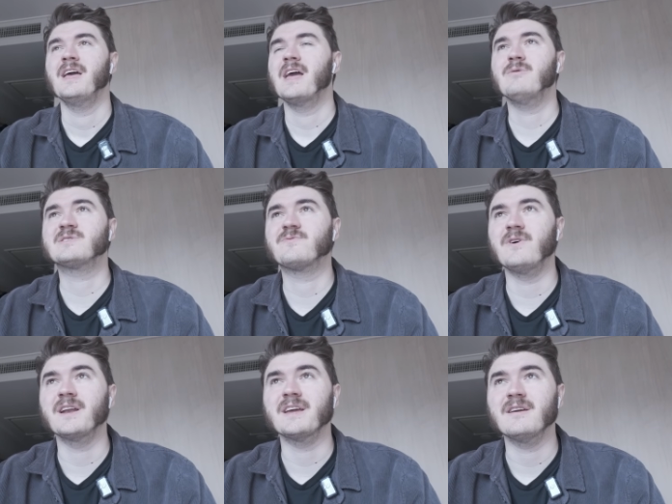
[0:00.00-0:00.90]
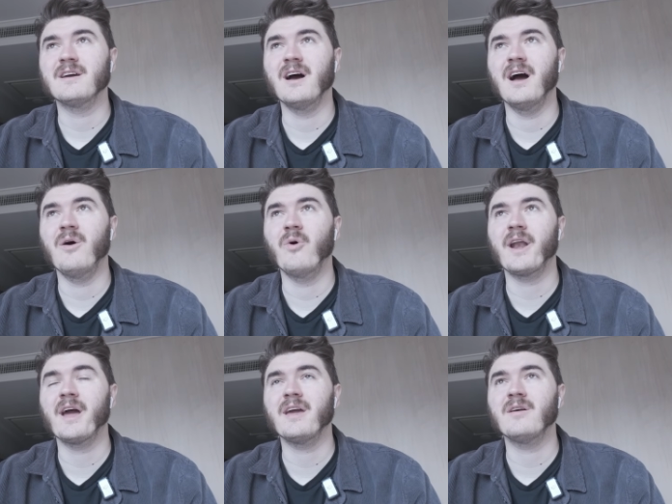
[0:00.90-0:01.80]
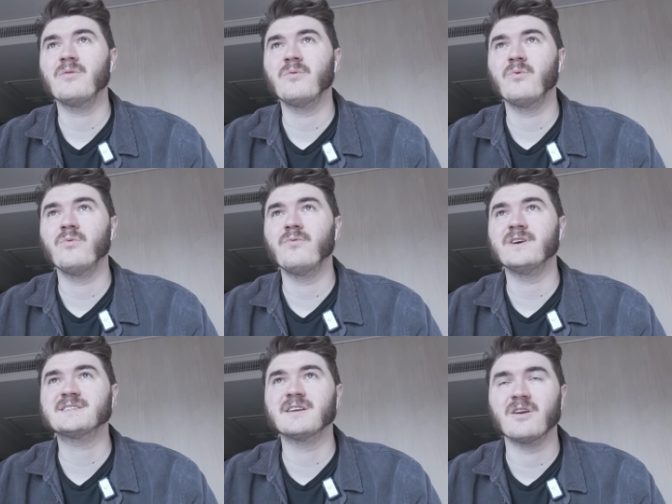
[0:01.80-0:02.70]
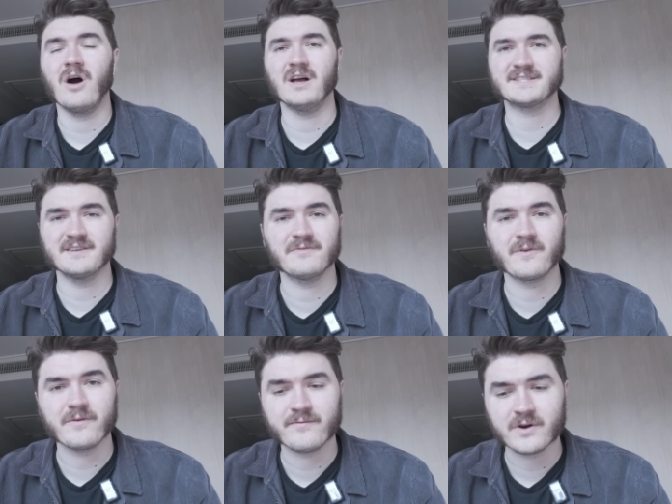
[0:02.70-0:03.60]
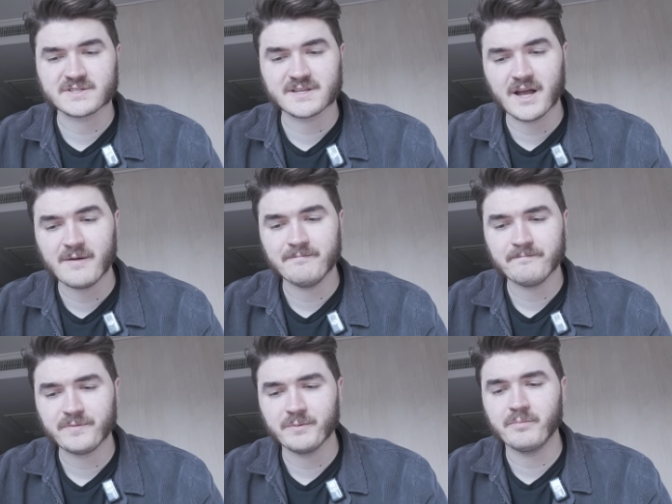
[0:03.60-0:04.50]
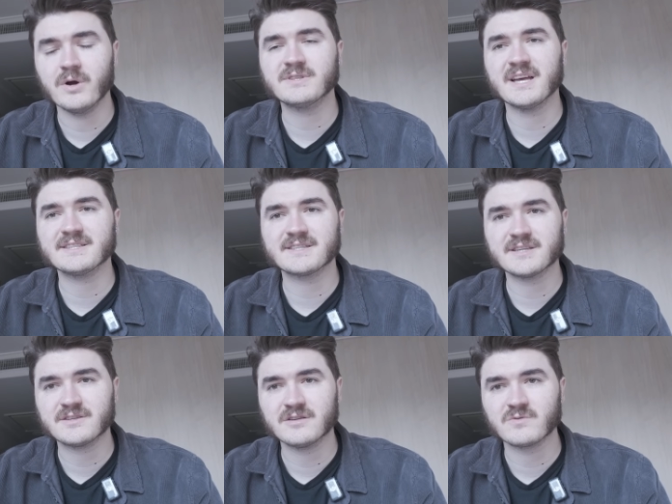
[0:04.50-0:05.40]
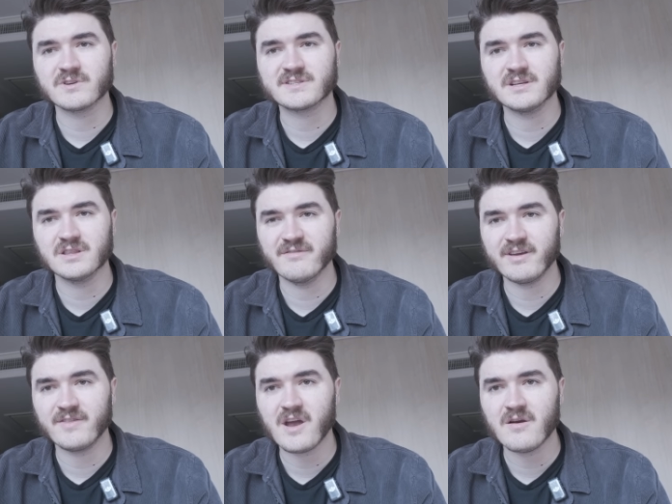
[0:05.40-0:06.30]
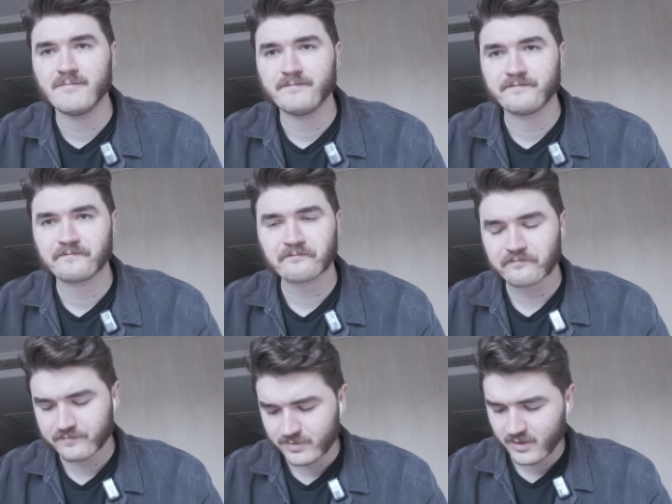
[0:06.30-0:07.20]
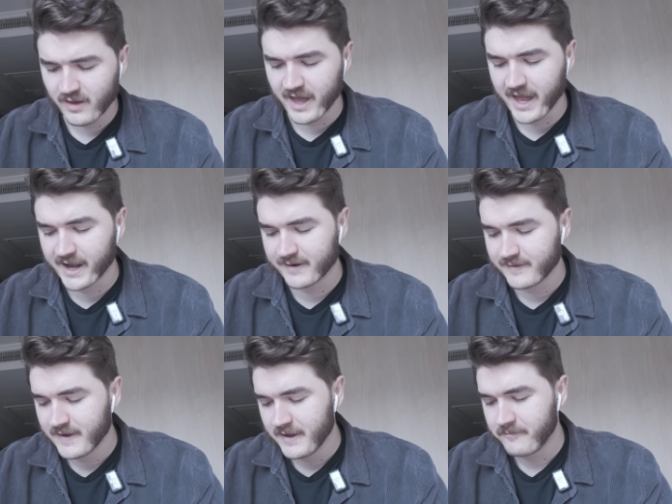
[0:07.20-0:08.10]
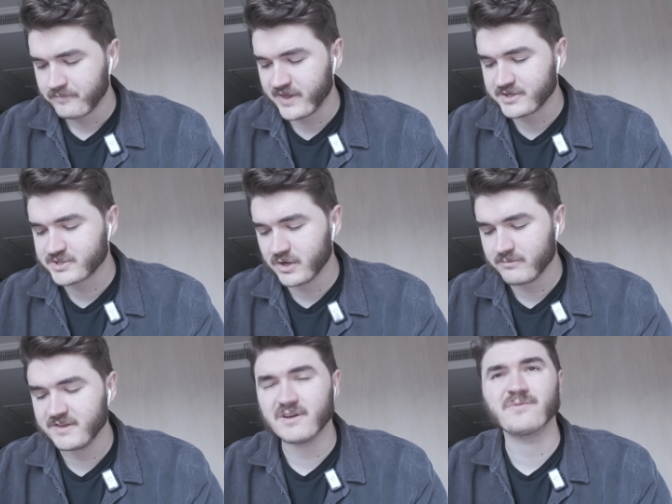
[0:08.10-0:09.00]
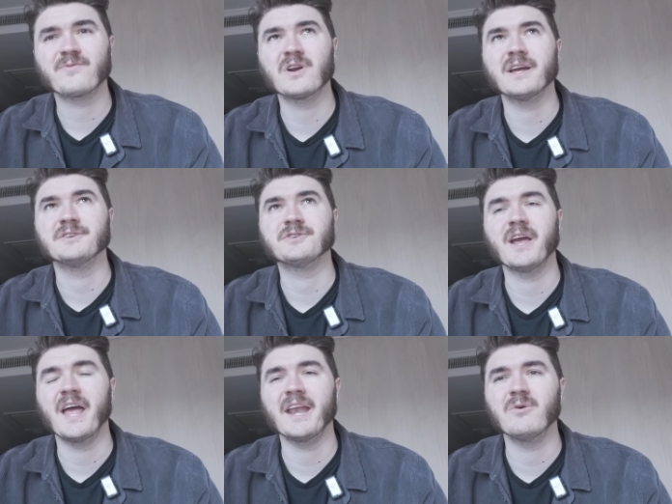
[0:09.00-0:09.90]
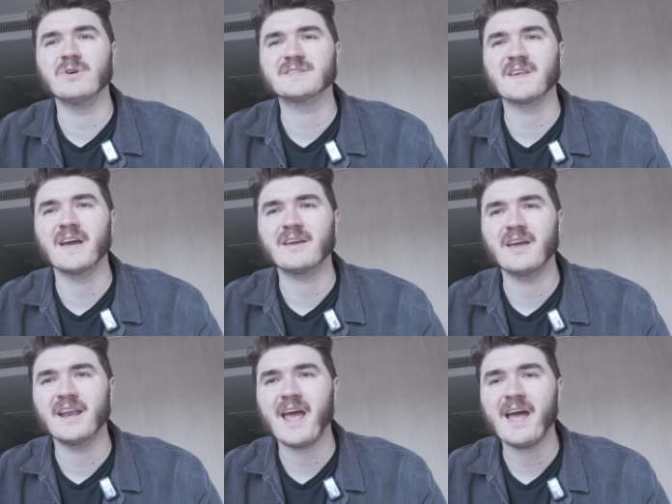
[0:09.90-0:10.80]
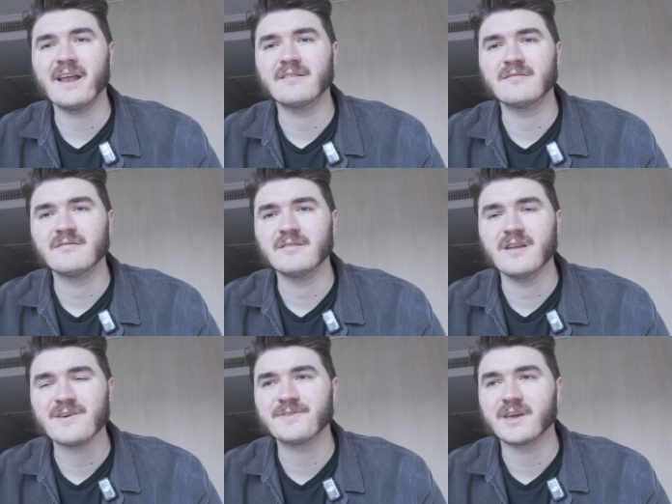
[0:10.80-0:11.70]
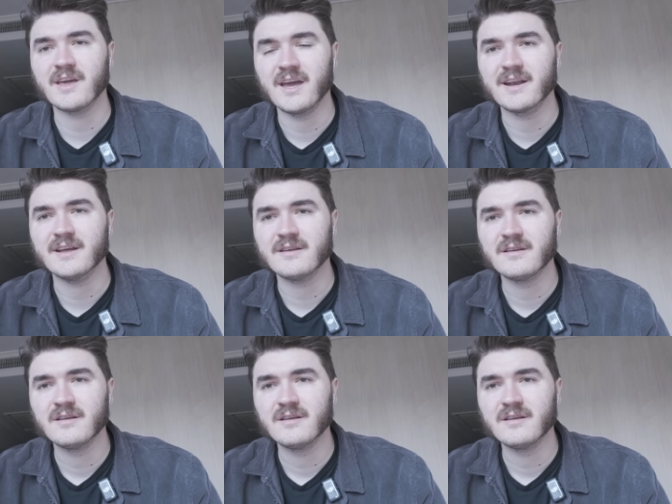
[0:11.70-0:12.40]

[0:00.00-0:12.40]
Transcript: It was funny uh, when I visited Austin for the first time. The Botez sisters were still living there, and they showed me their fridge, and it was like it had nothing in it.